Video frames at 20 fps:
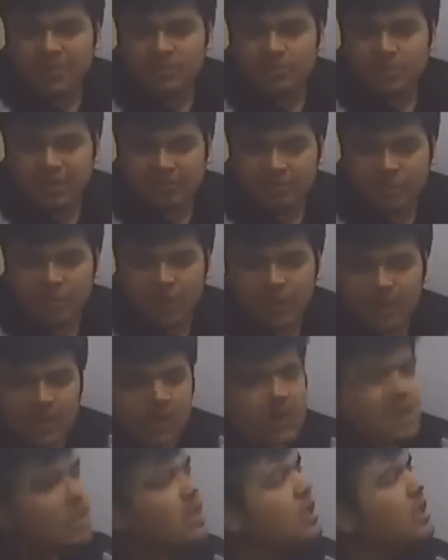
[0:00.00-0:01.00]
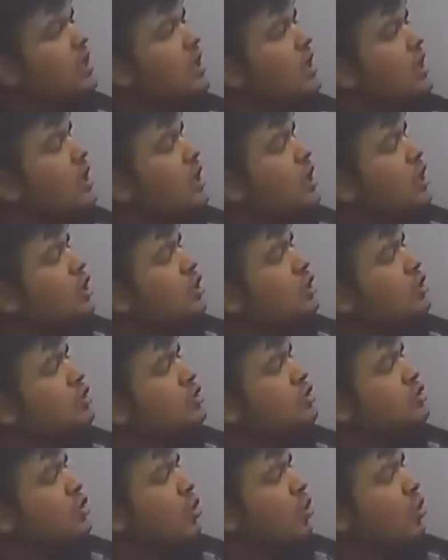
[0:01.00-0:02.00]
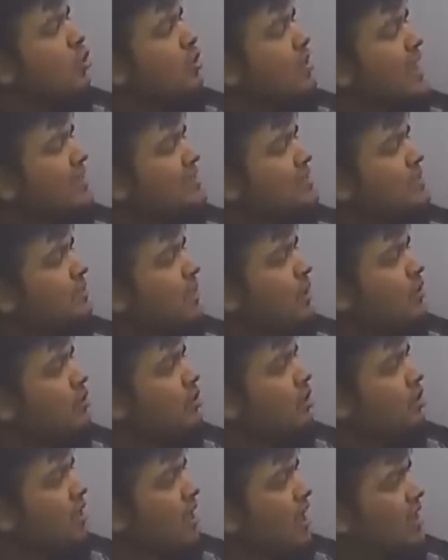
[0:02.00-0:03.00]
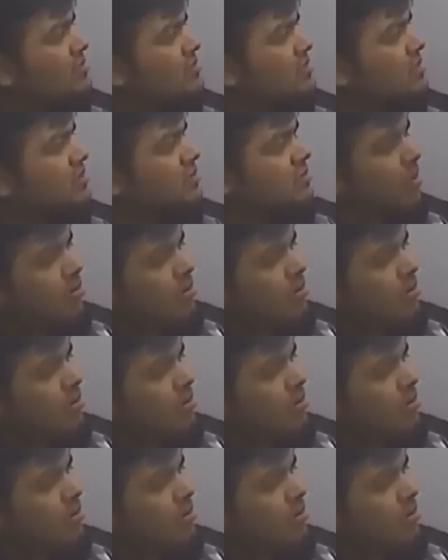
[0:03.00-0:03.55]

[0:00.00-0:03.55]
to level 1. So that's about your classes, about